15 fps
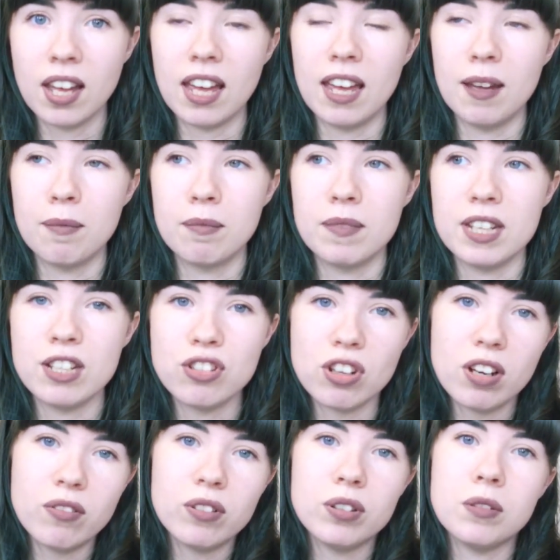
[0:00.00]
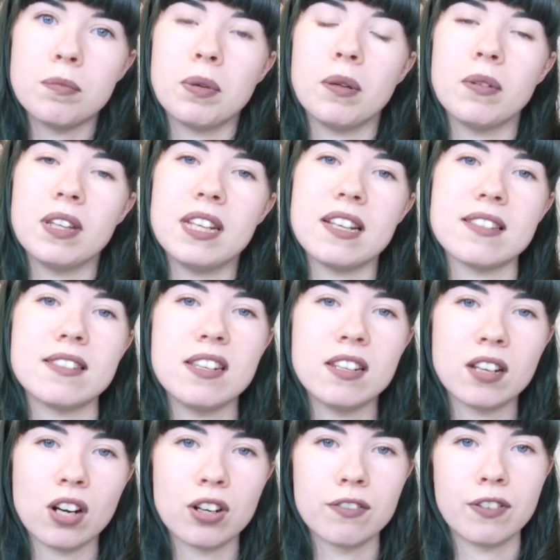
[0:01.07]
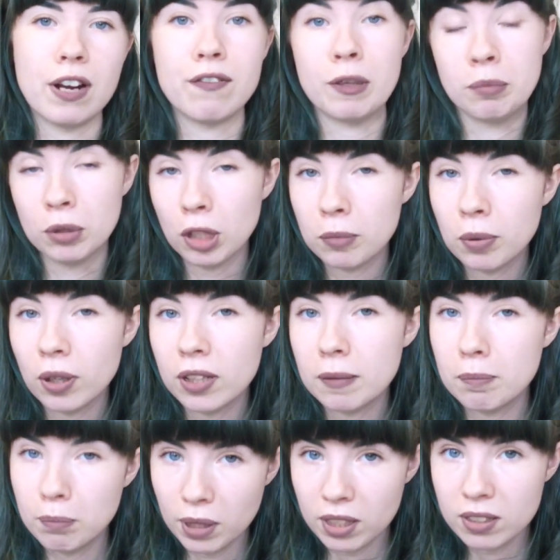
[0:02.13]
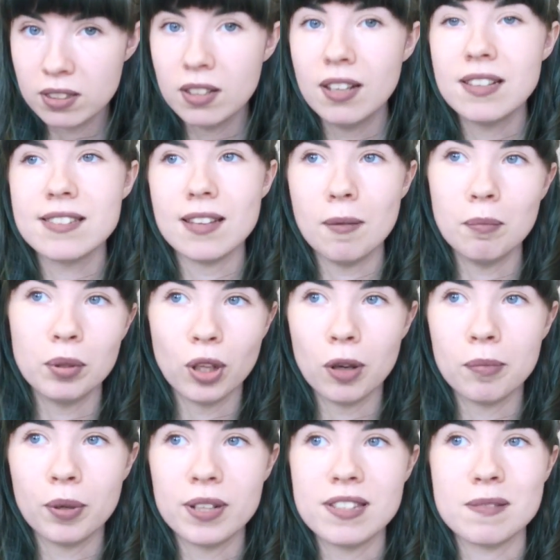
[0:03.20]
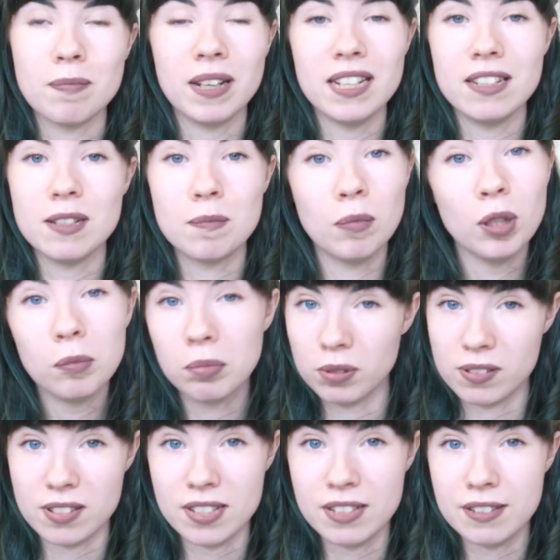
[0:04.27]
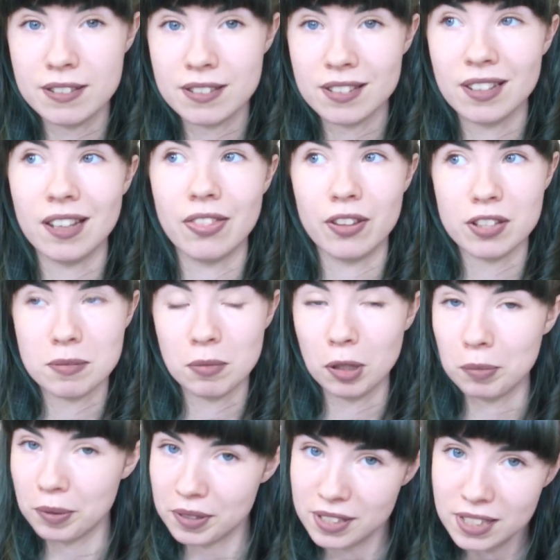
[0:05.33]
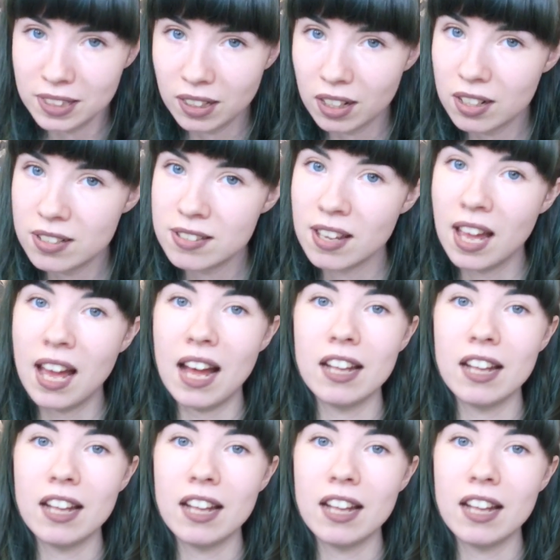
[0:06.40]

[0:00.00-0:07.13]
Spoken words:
In general, probably a scene card for every plot point, but some plot points might need multiple scenes and thus multiple scene cards,